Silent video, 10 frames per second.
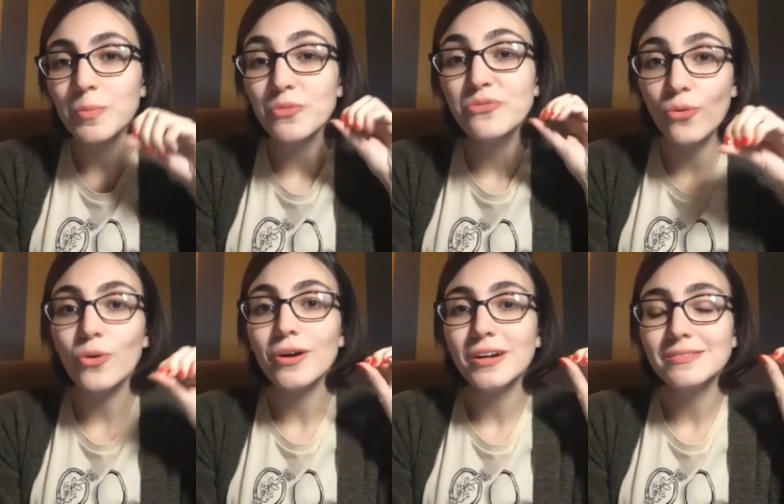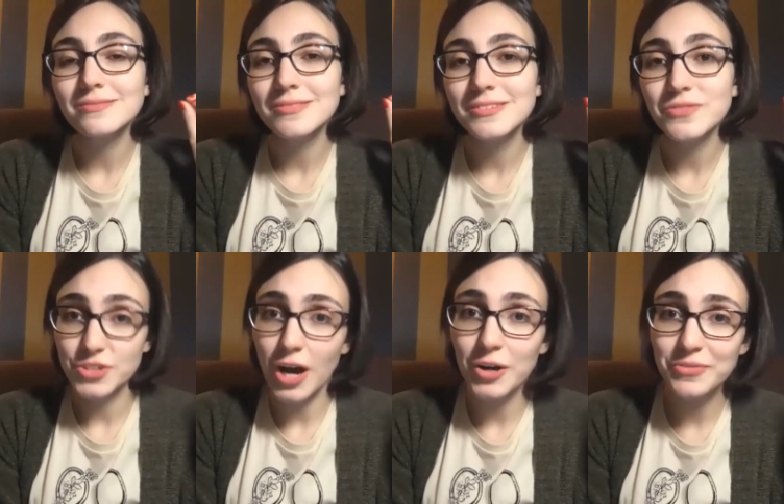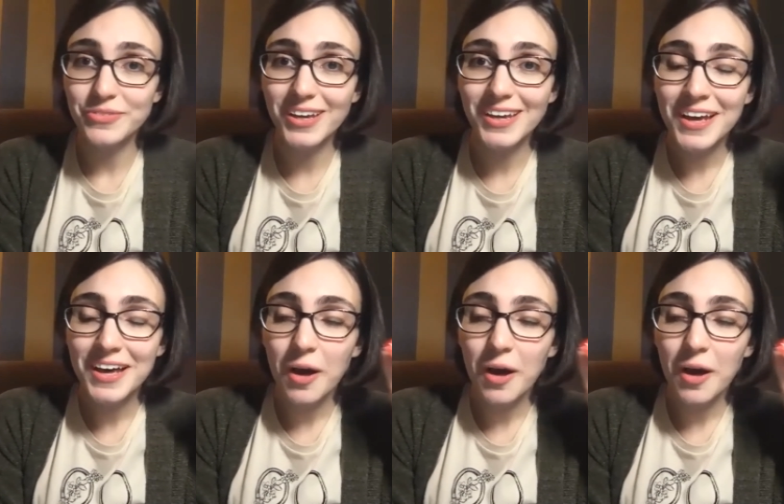before photography.